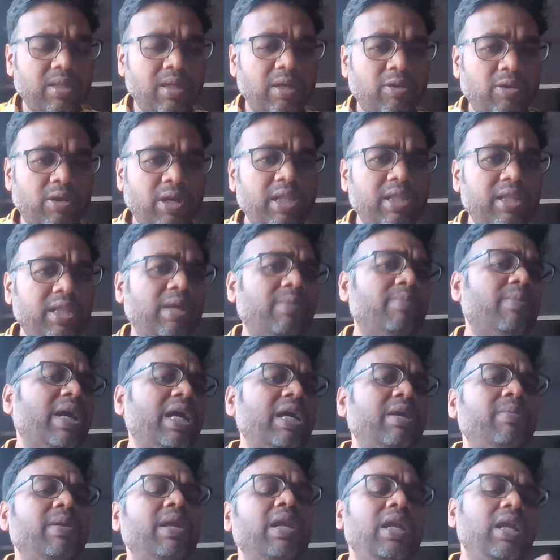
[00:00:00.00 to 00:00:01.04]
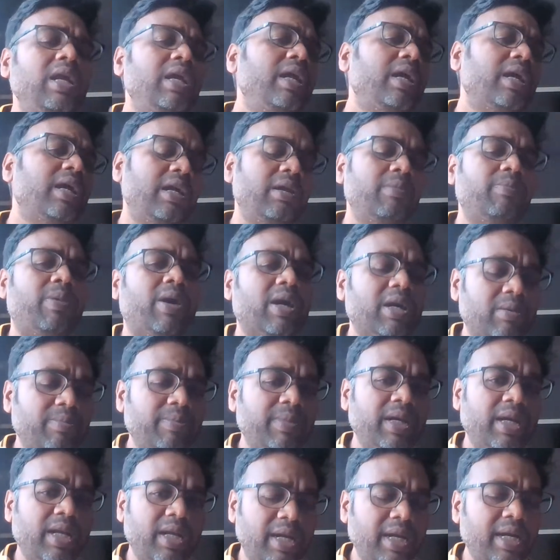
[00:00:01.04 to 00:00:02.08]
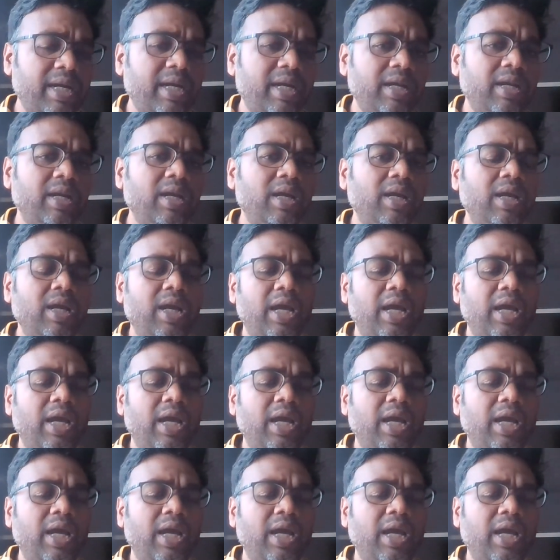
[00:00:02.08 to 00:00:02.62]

Okay, they might be leading a department head,